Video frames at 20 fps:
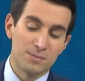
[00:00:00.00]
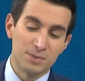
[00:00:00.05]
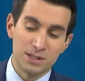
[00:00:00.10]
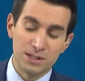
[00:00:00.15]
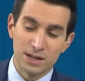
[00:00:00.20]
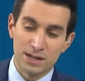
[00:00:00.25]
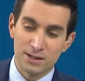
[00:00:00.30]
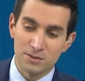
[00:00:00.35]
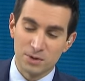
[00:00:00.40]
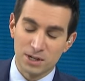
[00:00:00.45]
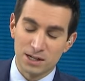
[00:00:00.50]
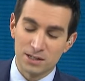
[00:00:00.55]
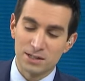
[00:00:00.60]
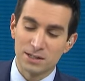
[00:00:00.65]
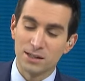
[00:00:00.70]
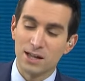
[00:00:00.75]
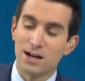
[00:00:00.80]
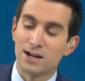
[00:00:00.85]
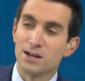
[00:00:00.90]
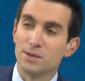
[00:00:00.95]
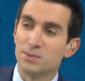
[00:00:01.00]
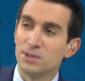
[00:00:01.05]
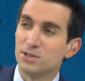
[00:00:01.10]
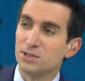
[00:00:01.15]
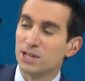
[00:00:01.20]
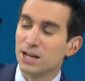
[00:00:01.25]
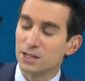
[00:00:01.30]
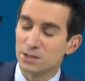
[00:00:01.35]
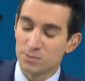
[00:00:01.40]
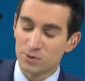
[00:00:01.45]
and when I say lockup, there's
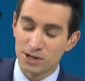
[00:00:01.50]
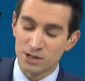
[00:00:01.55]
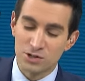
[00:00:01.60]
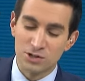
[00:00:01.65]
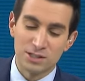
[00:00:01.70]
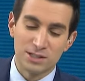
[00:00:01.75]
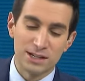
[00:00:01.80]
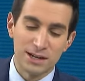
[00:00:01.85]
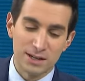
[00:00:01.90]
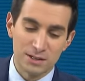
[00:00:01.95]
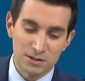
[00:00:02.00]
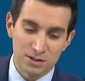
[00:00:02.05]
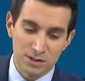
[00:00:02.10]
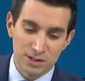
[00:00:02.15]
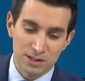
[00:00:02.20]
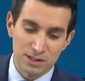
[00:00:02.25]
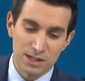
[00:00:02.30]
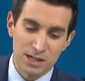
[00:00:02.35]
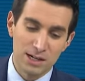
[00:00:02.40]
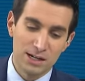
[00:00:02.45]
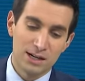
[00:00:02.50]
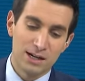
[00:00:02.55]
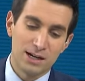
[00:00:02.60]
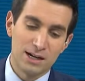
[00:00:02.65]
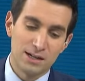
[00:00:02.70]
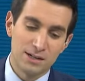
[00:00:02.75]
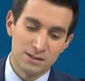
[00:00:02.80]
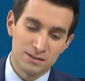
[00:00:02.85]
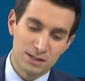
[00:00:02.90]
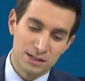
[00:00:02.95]
an expiration today so that
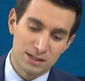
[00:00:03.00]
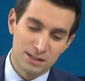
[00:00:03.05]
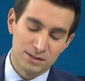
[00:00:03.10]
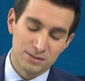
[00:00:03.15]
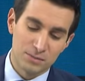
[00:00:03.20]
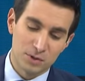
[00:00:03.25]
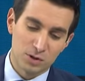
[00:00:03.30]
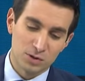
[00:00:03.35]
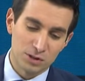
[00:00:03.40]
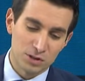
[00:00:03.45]
early